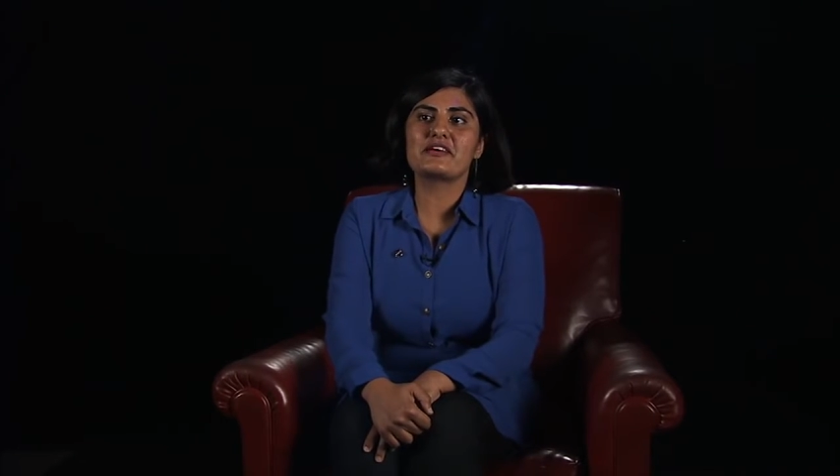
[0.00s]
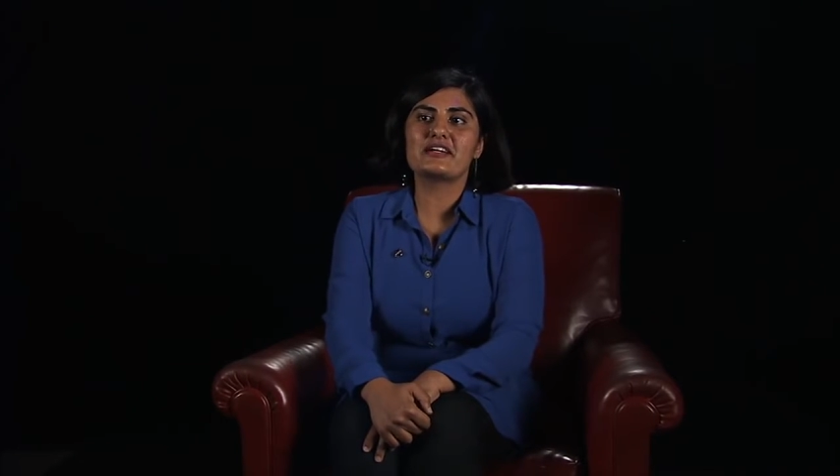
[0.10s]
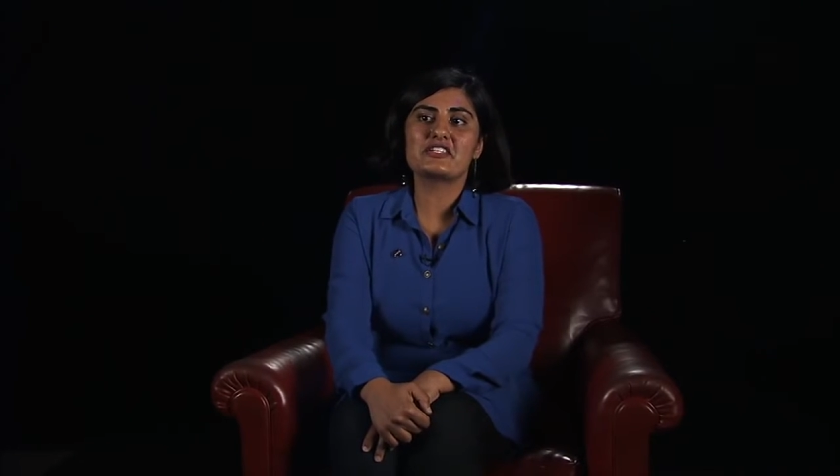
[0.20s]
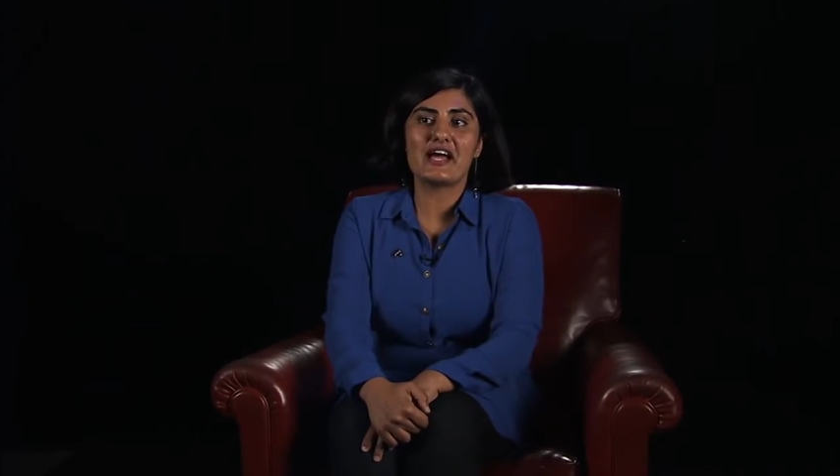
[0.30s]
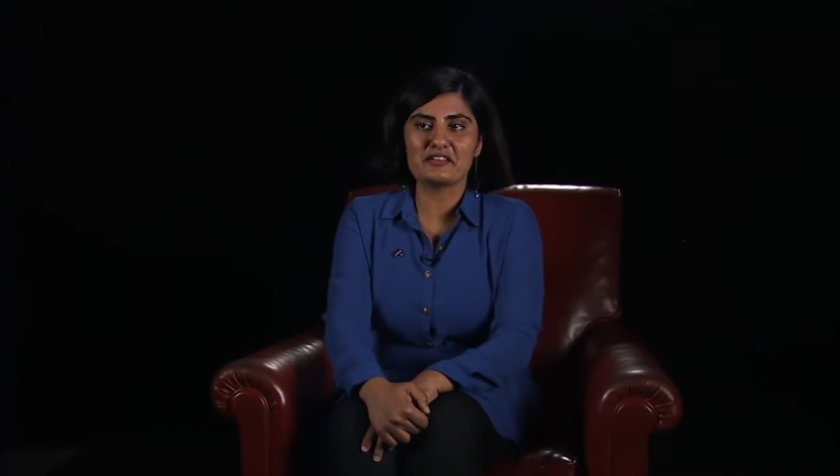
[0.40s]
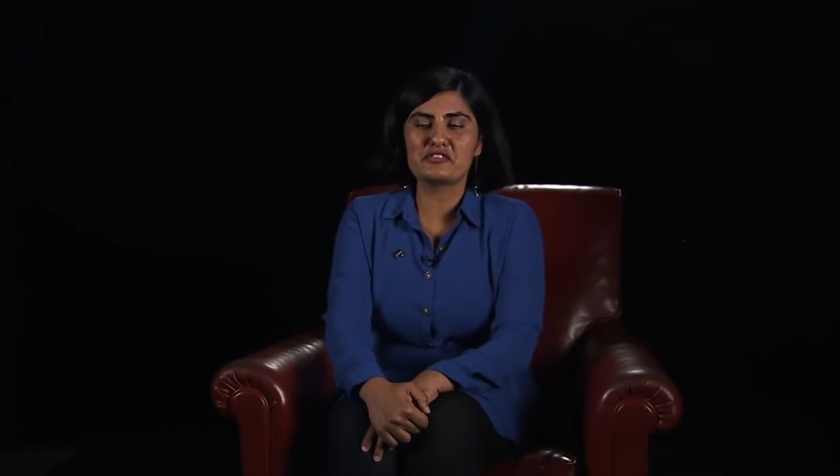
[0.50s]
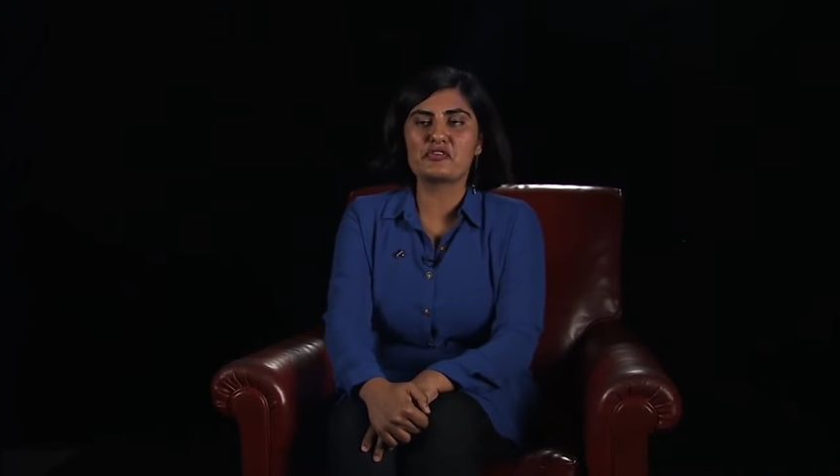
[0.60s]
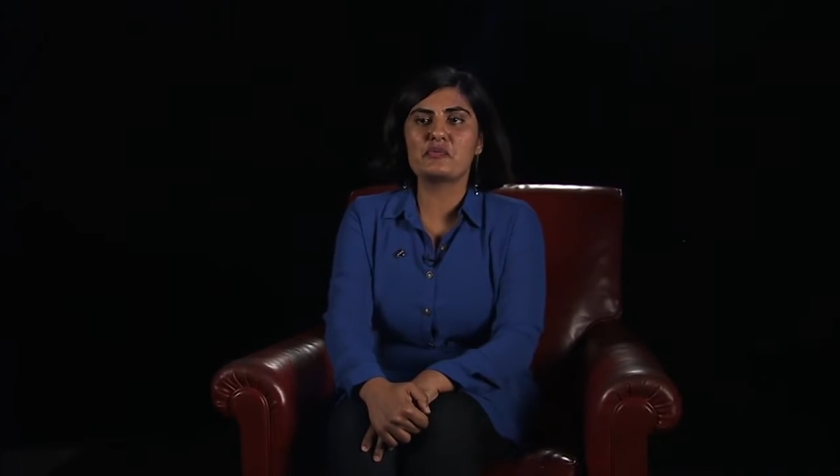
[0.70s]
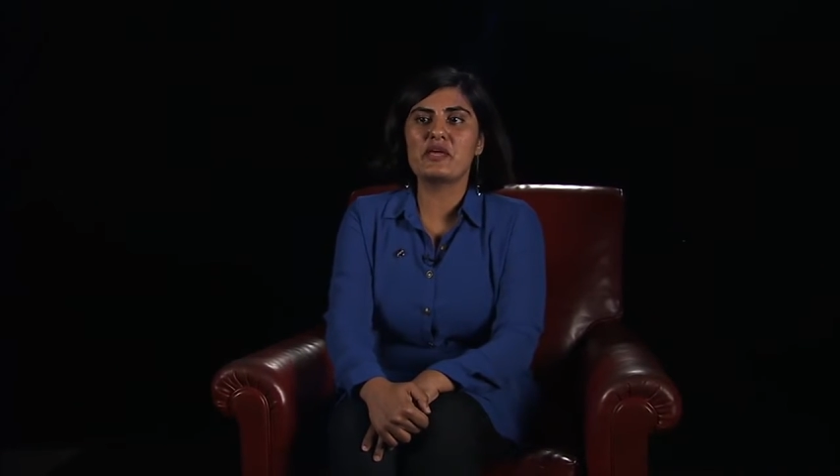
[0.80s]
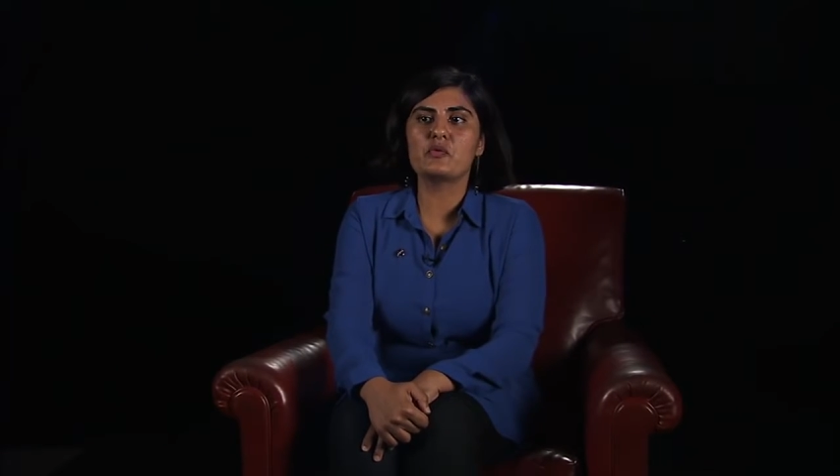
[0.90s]
a challenge
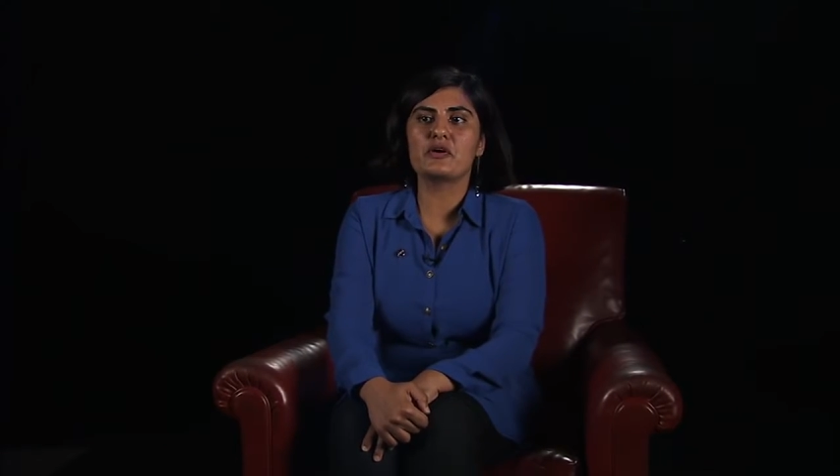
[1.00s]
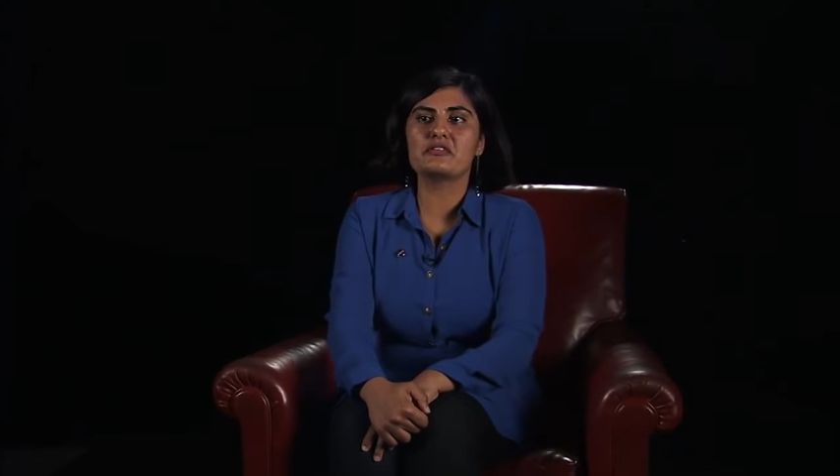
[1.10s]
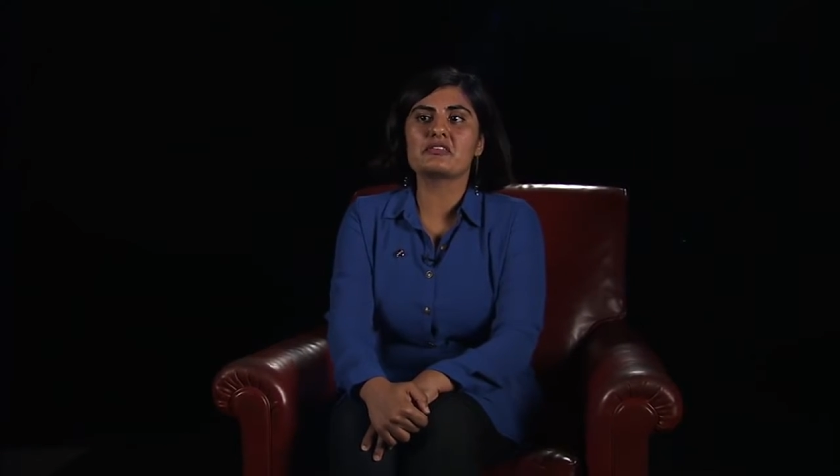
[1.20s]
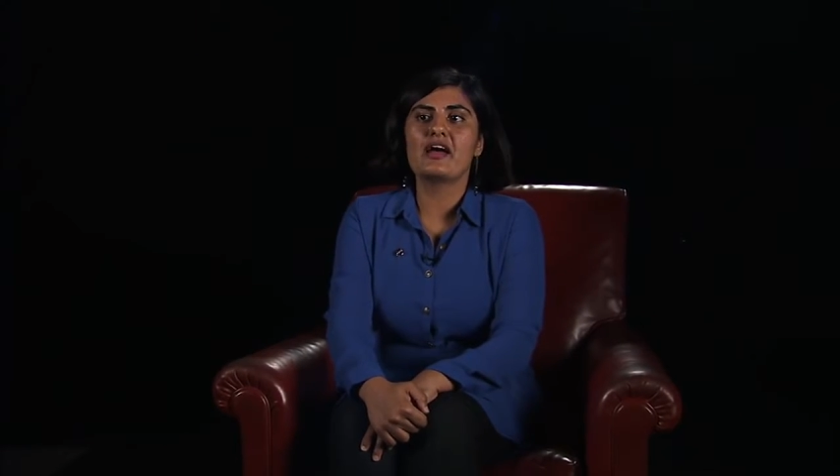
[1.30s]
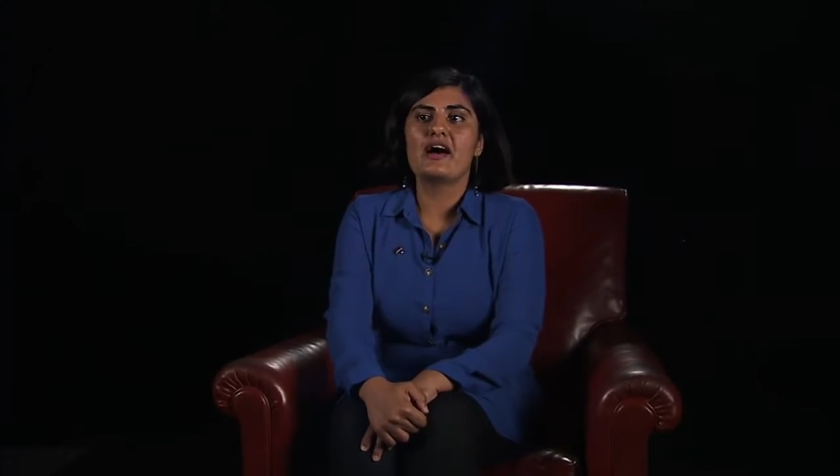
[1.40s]
for me was